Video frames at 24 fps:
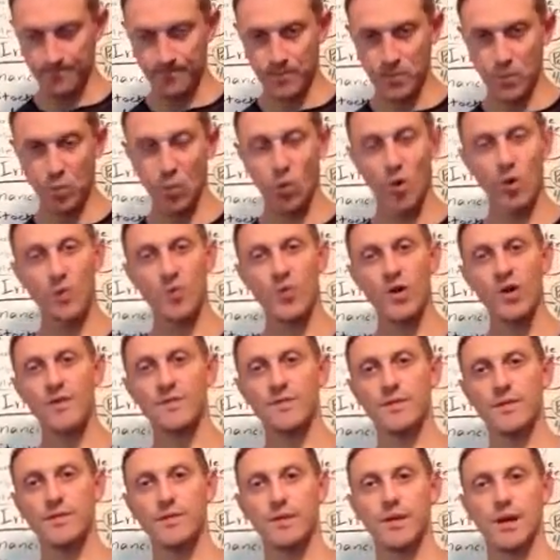Warren
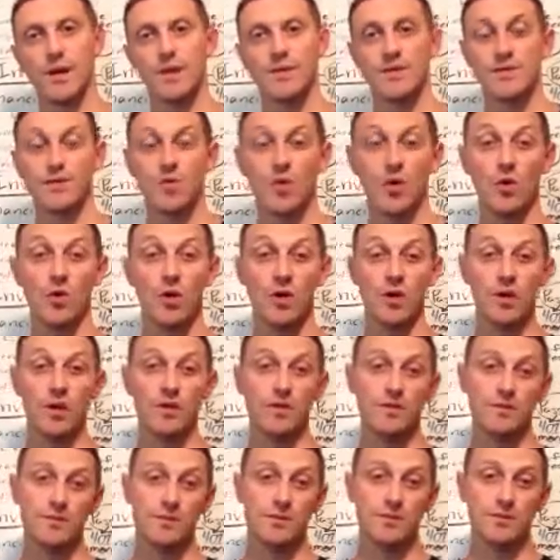Buffett has quoted
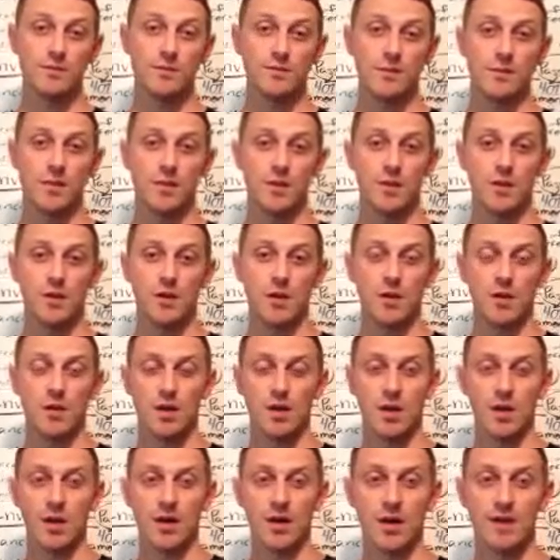
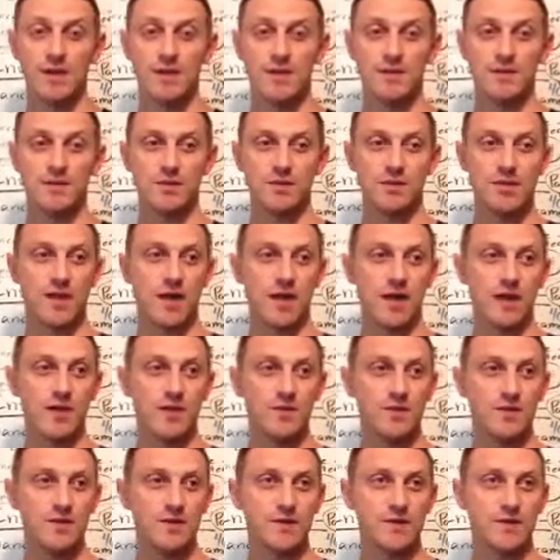several
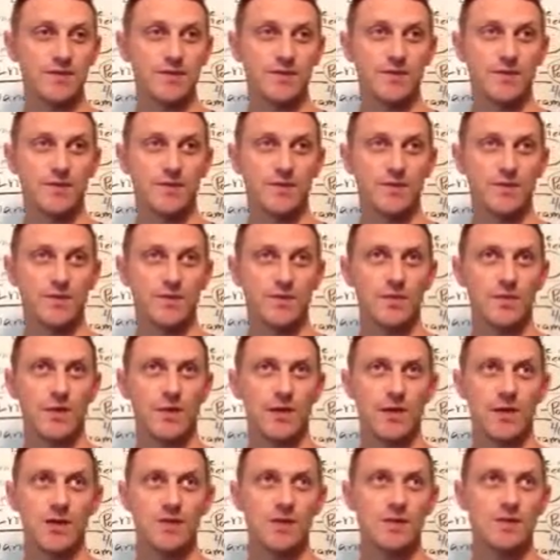times
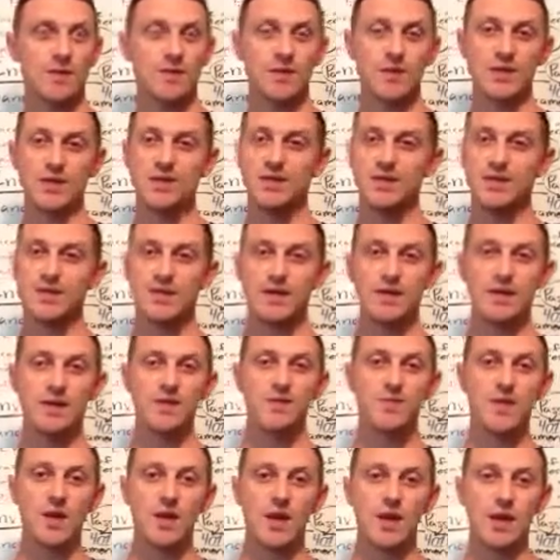in speeches that
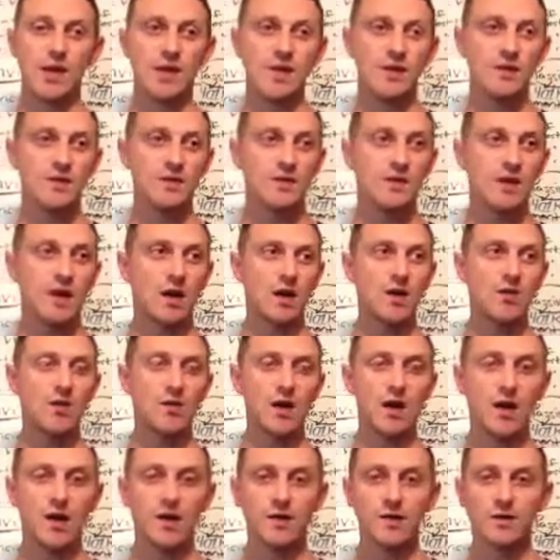he's made. He'll talk
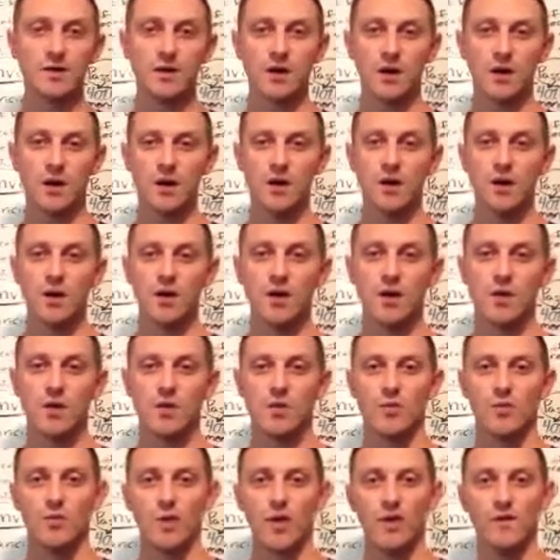about
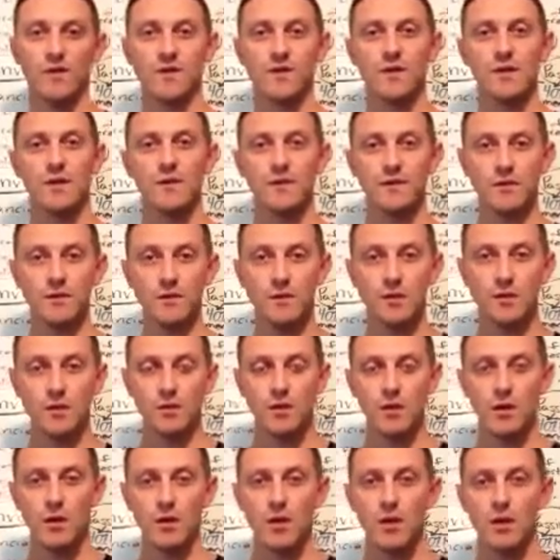be fearful
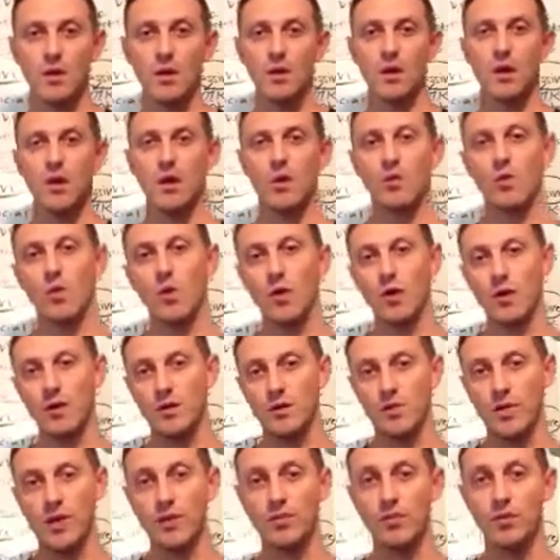when other
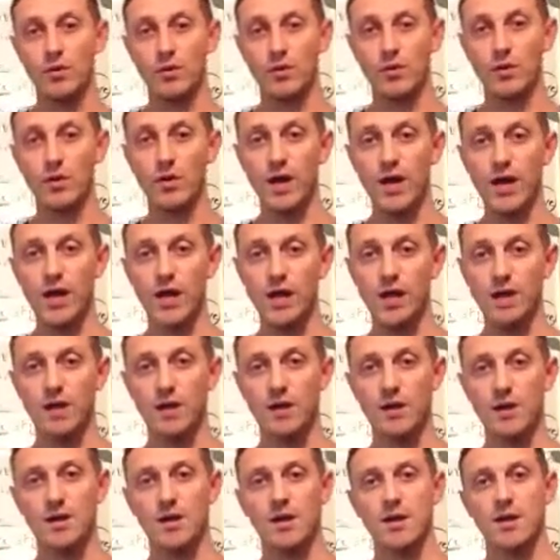people are greedy,
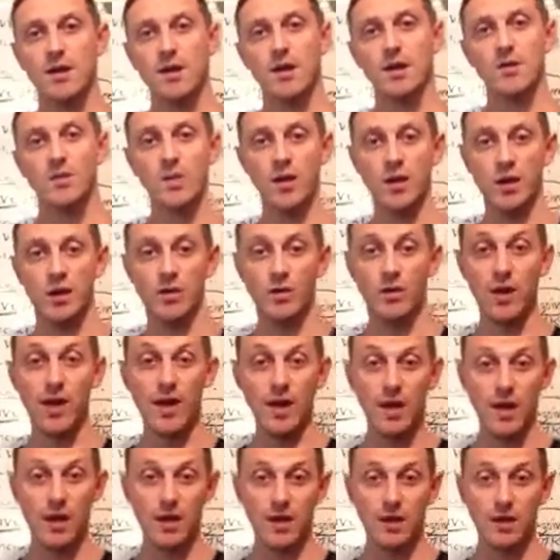and be
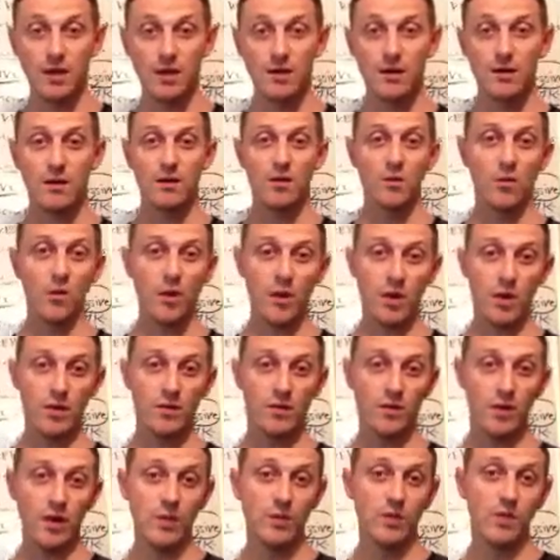greedy when other
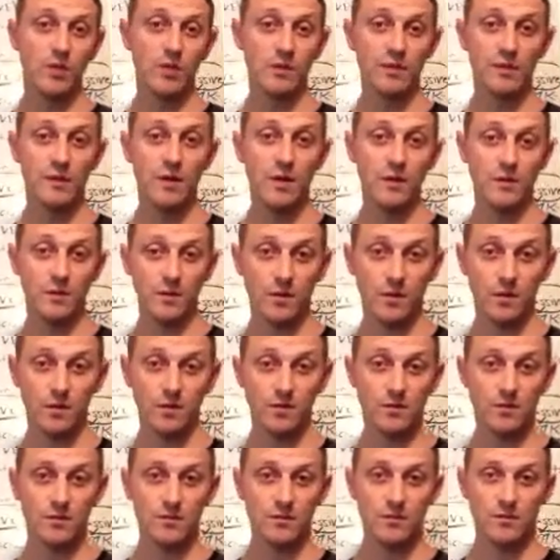people are fearful,
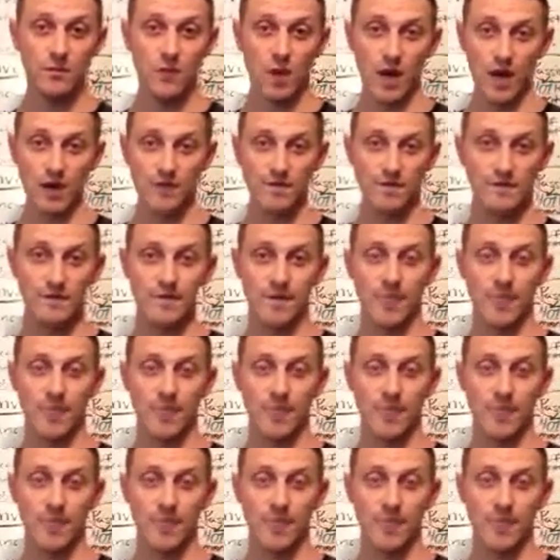right?